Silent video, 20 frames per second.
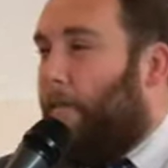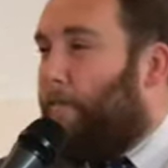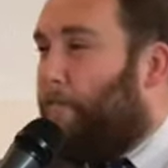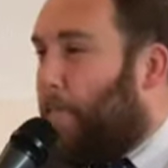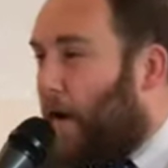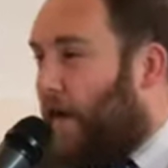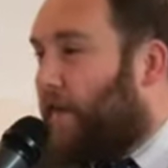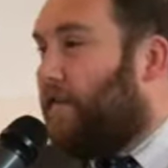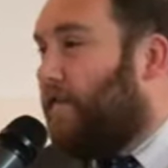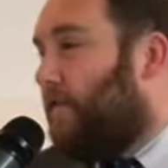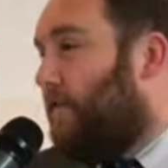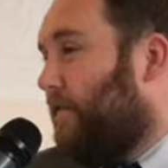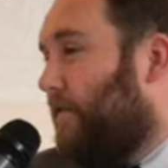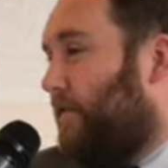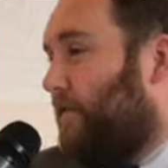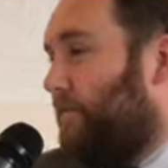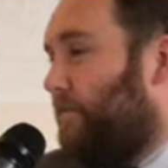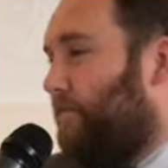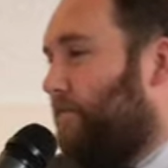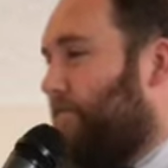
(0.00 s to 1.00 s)
But
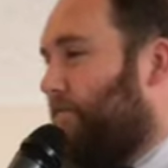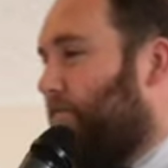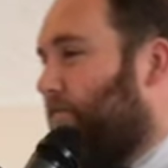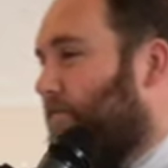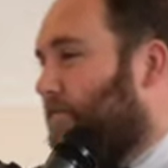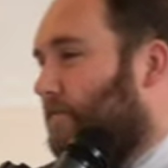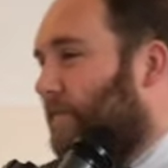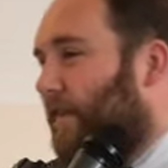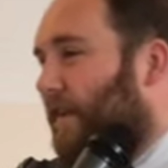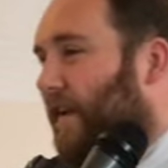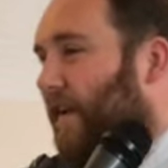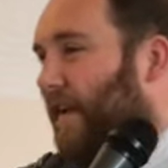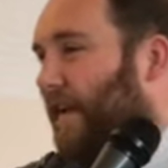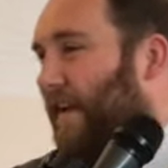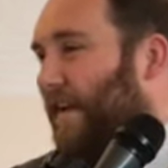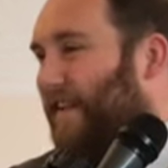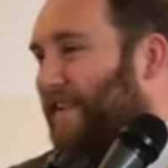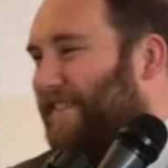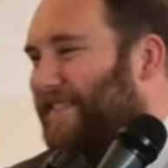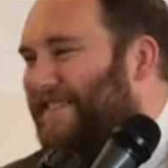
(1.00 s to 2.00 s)

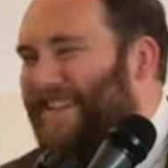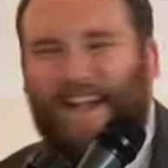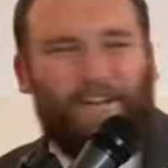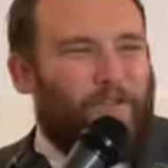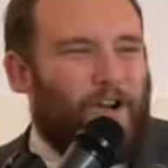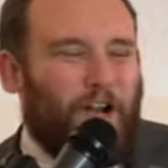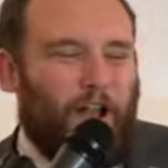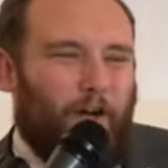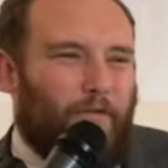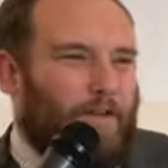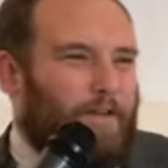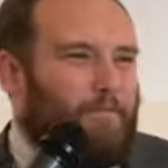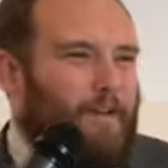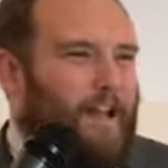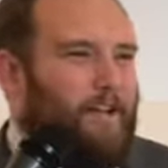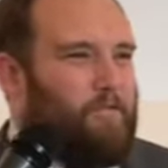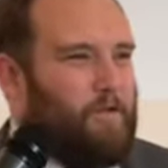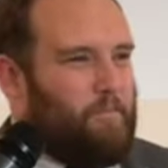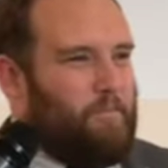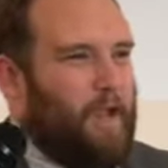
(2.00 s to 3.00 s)
do you ever love it
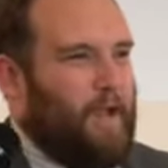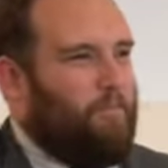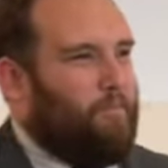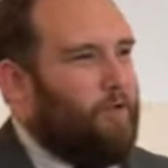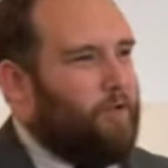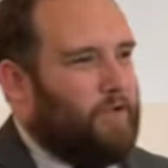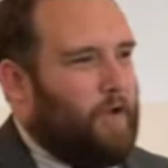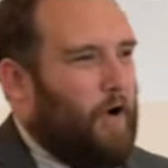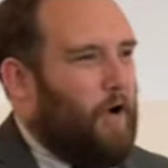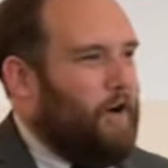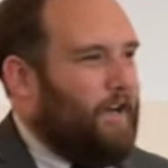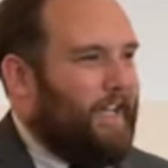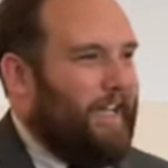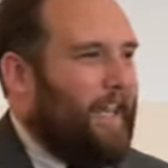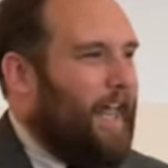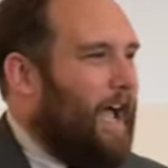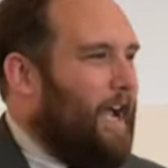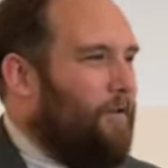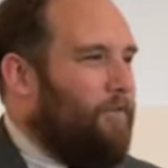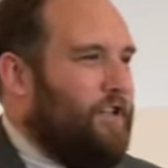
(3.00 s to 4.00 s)
whenever people talk in
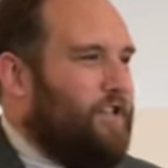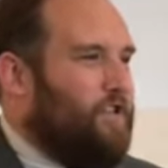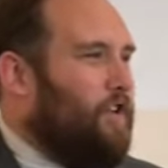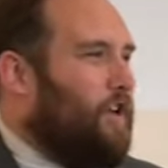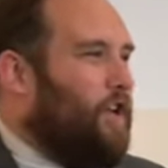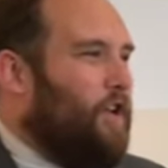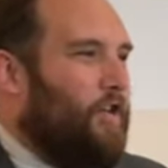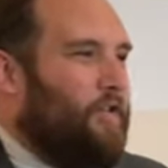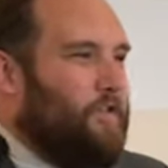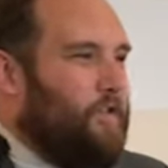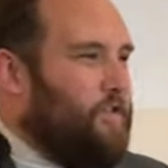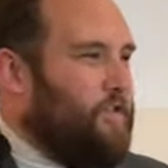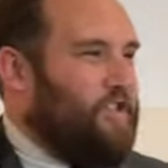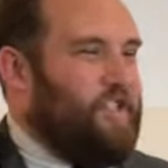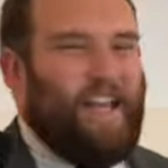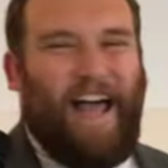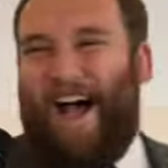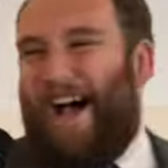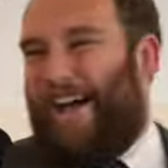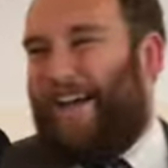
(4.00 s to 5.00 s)
language you can
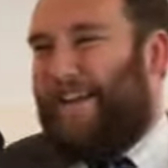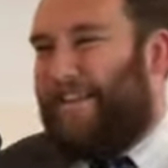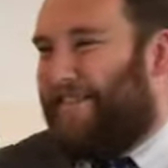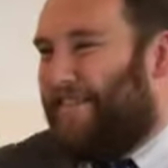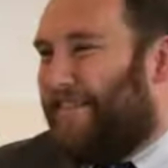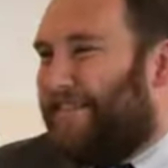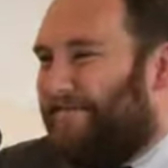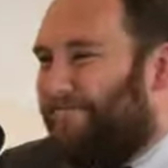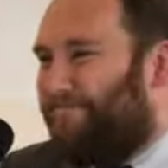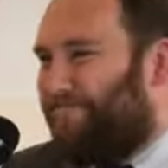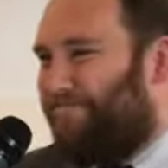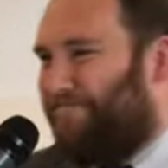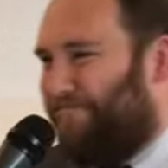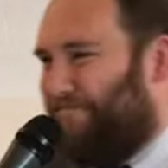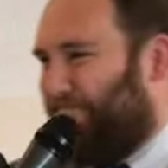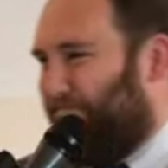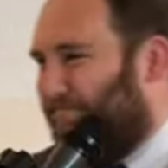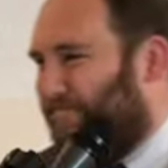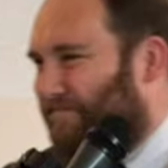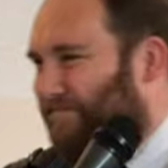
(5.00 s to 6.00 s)
understand?
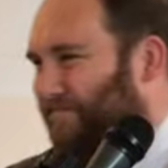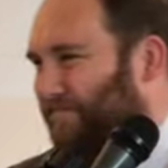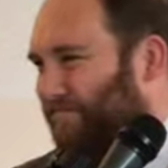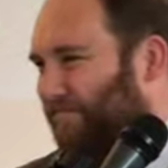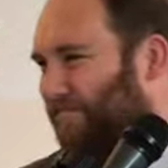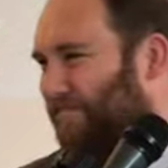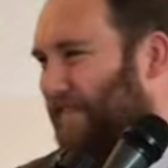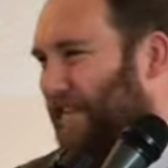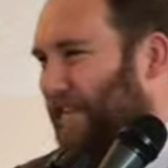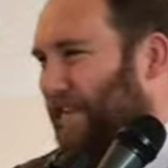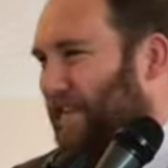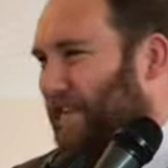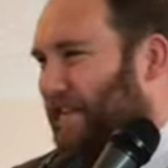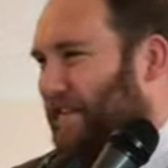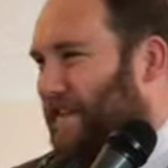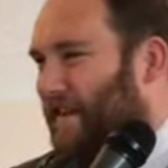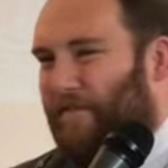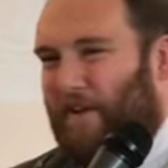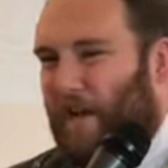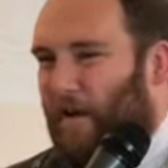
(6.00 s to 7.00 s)

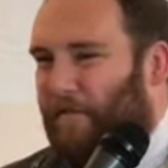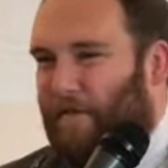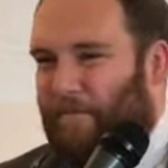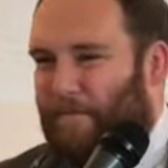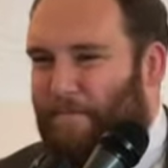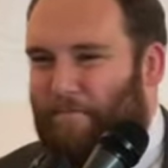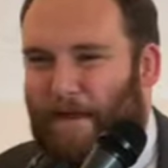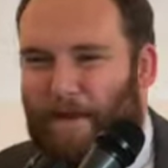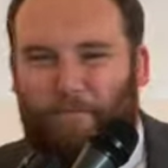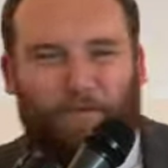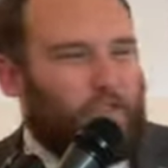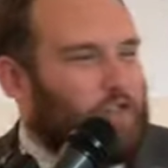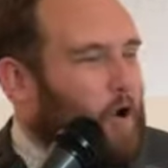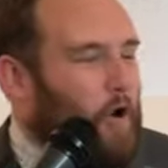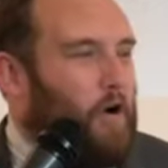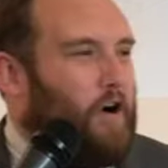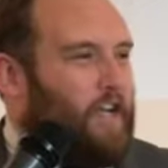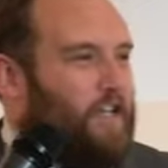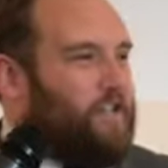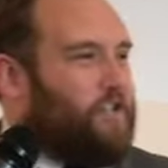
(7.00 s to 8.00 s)
Do you ever love it when people
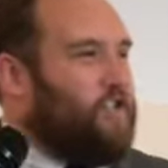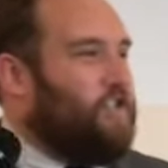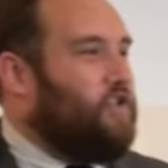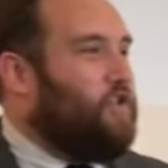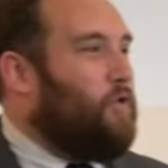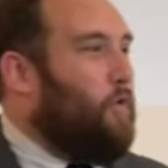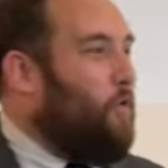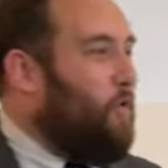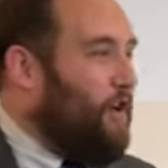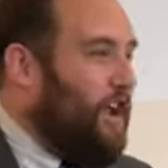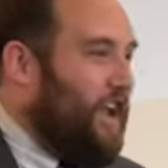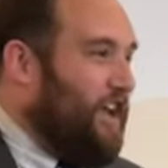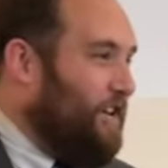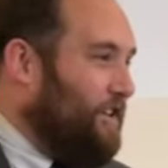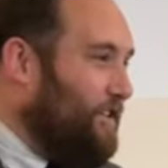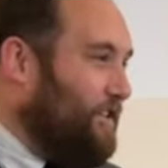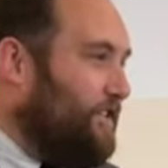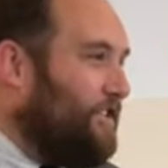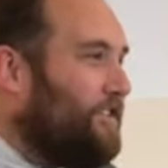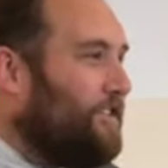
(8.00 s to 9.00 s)
talk in
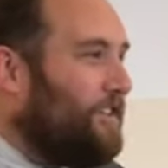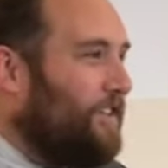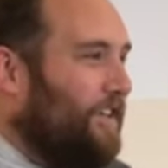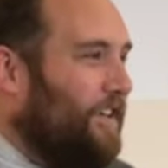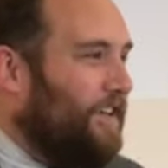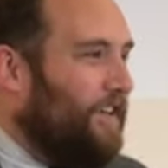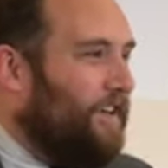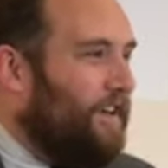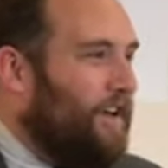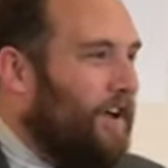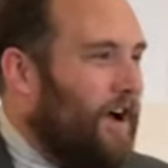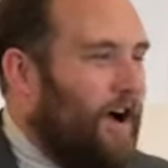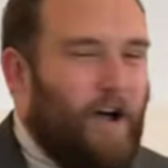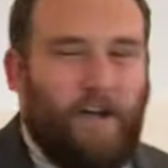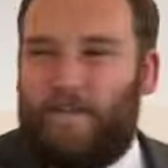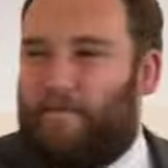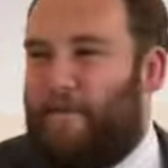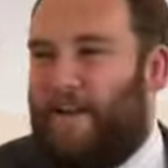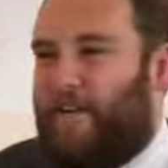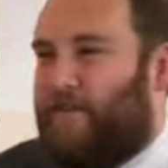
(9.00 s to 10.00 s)
stories?
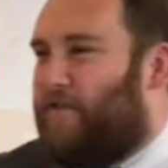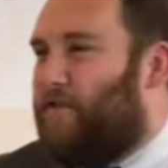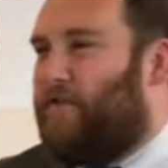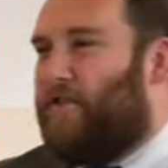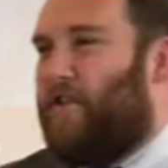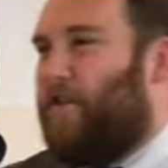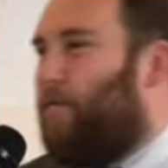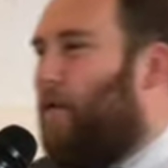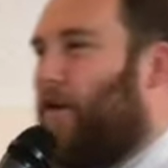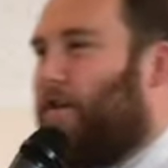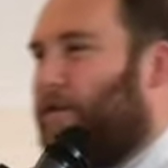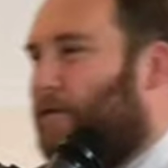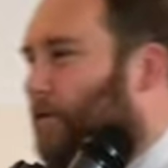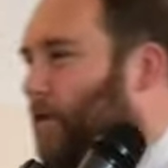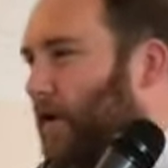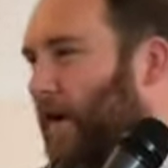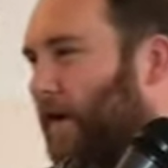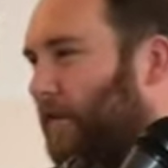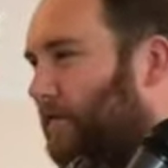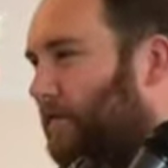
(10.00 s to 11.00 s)
Us ministers are the worst
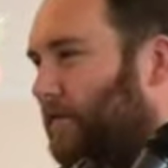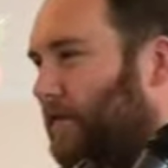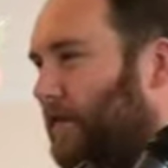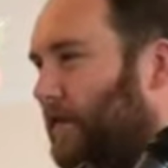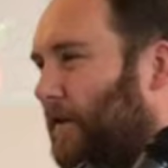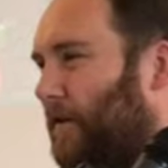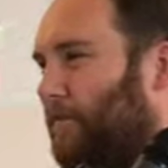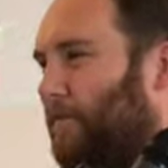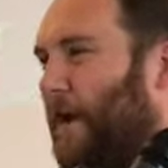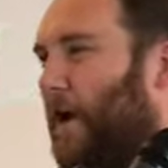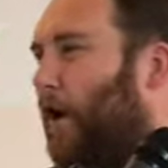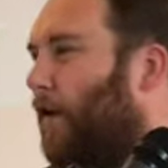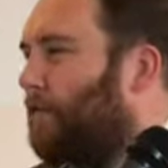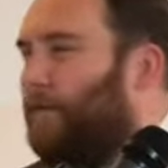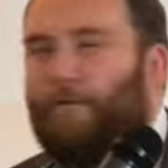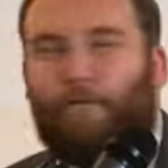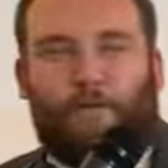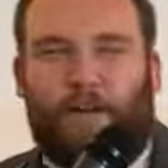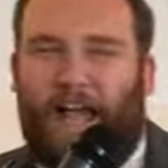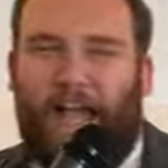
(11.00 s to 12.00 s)
for it. We
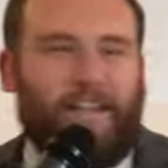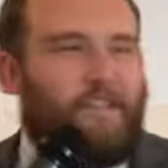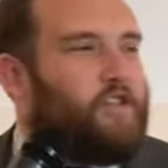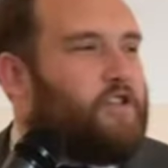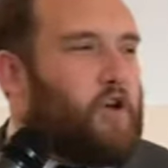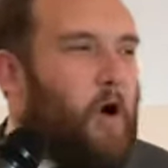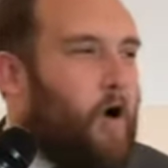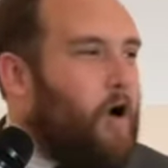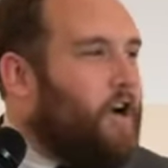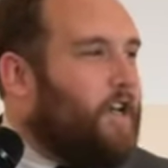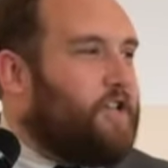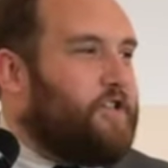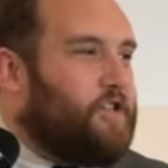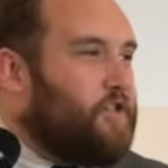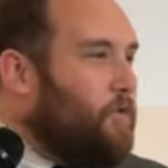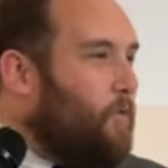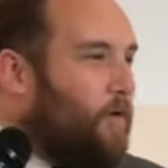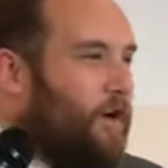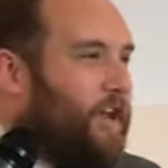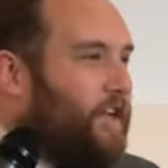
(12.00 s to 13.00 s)
often forget to talk in
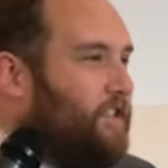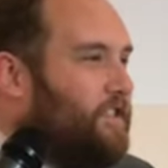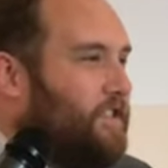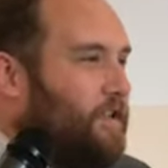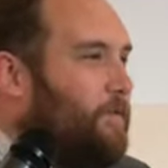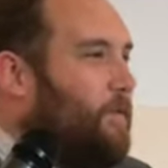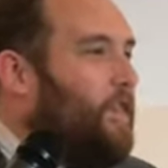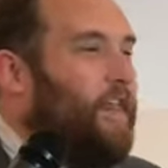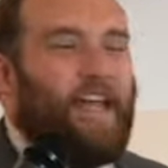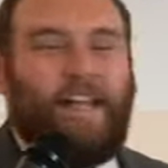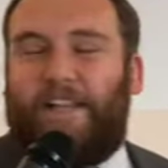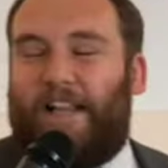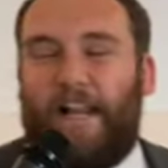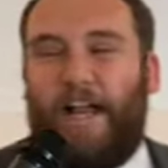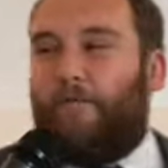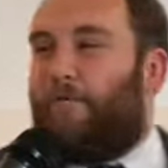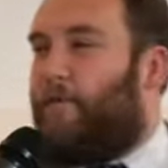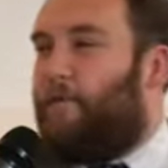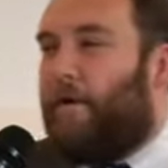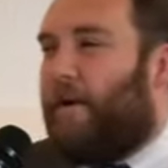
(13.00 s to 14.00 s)
stories and think that
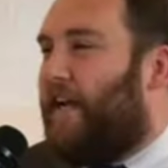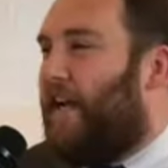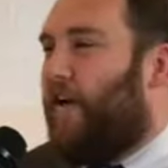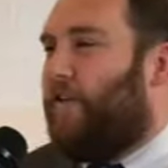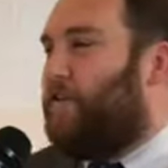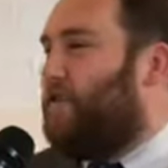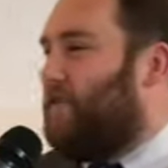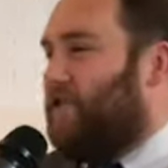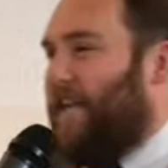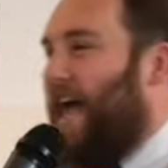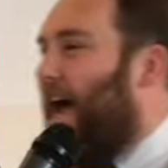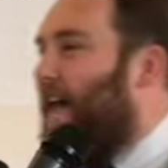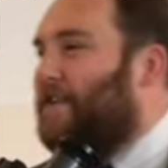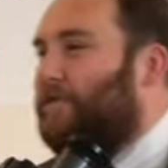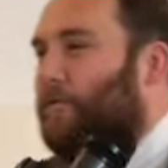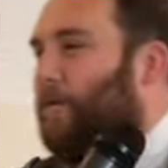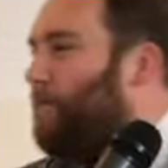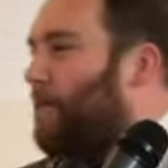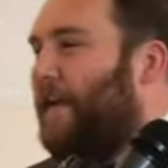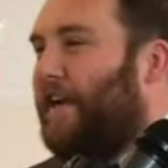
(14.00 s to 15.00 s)
everybody understands
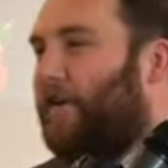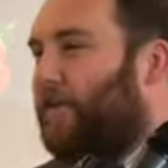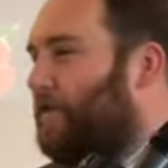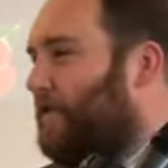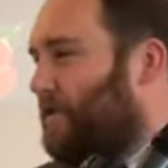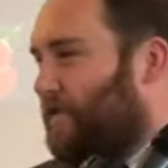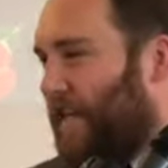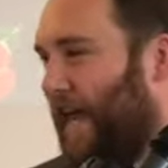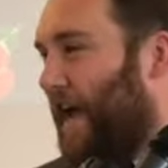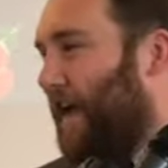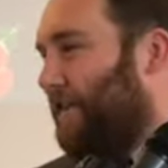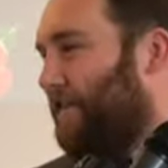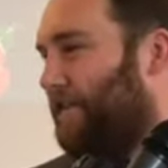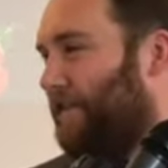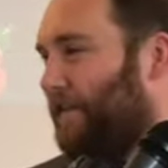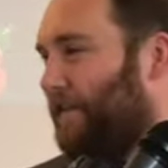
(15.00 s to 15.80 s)
what we understand.